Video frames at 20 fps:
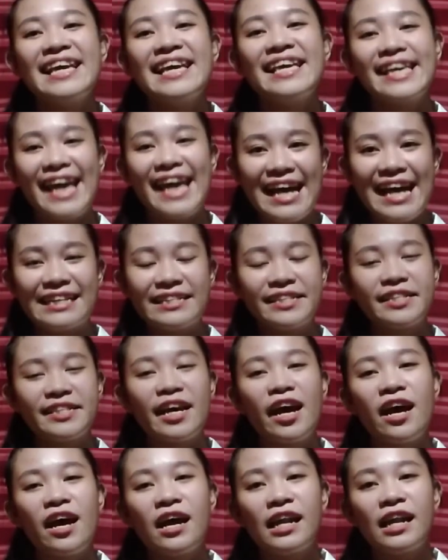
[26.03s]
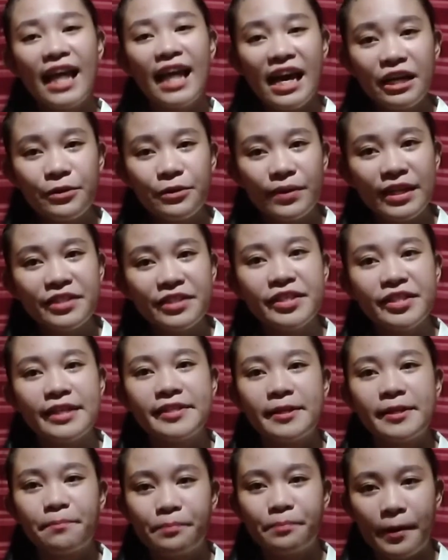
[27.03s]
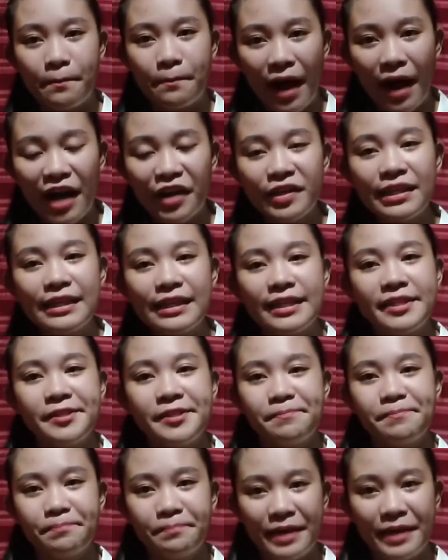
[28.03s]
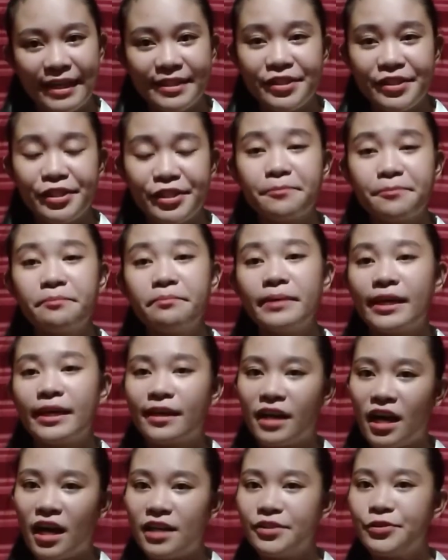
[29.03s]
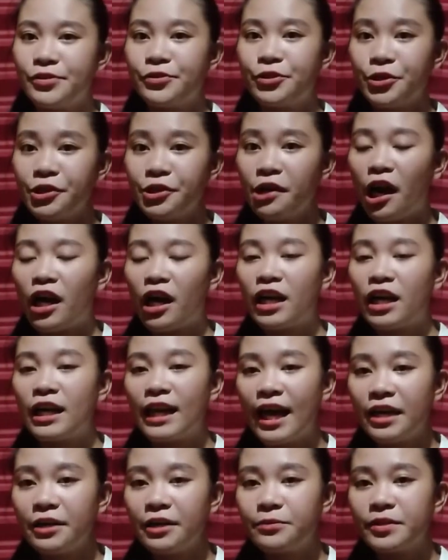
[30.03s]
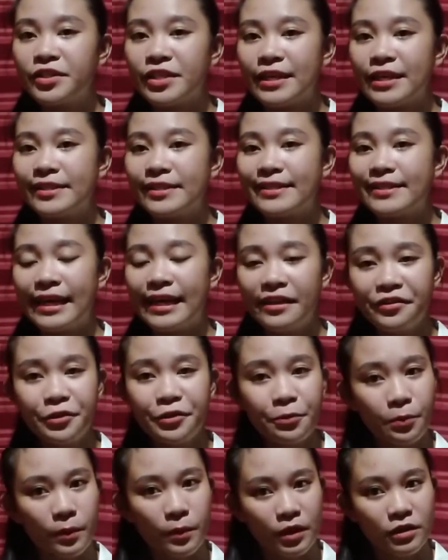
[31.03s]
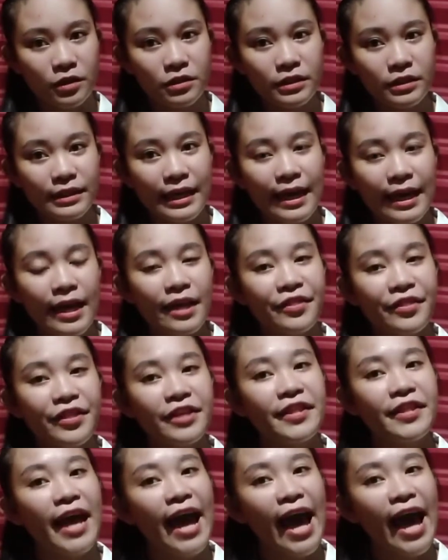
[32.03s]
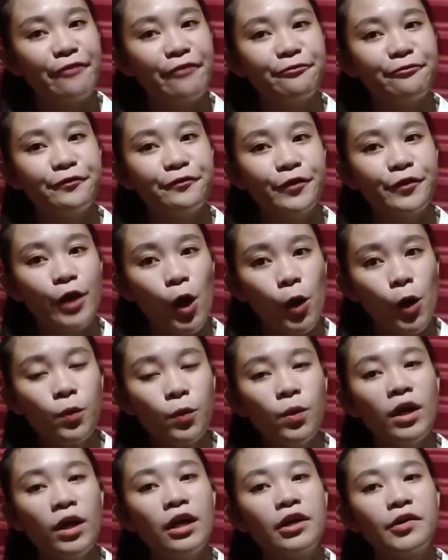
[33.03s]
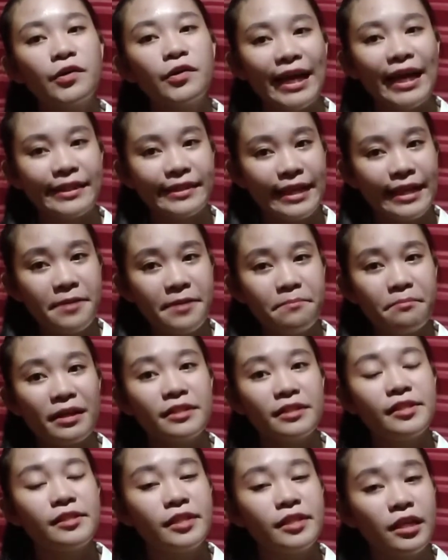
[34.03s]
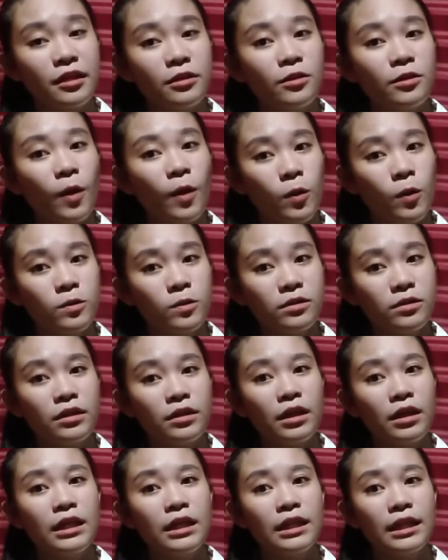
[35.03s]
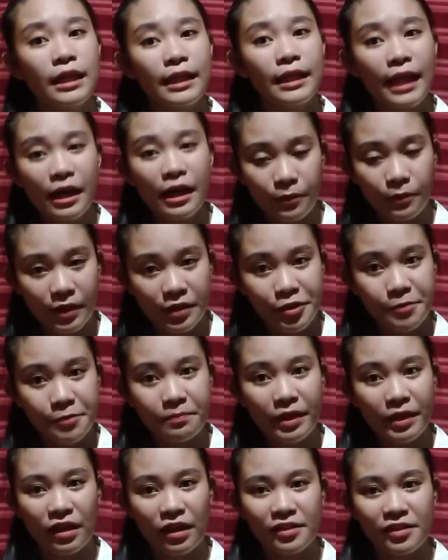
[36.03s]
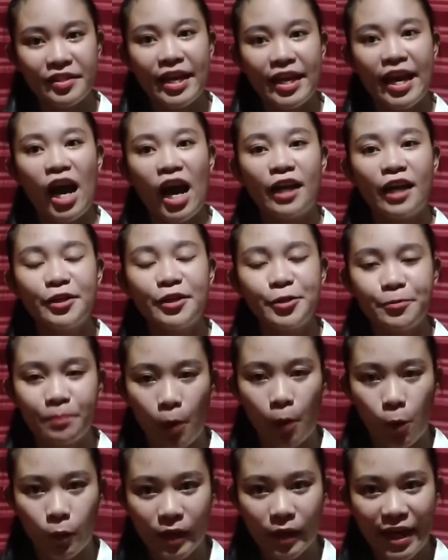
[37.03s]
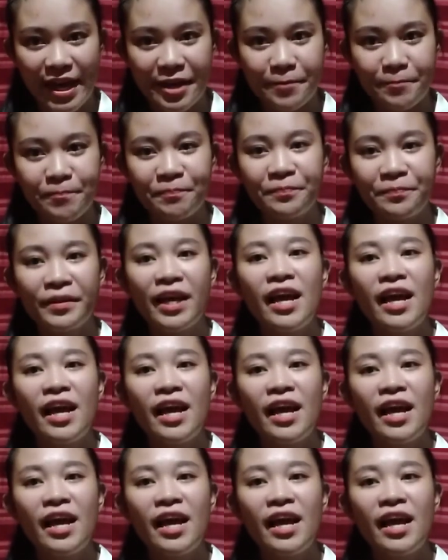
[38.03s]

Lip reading: Yes, language is a primarily speech because there are languages in the world that have no writing but still called a language because they are spoken.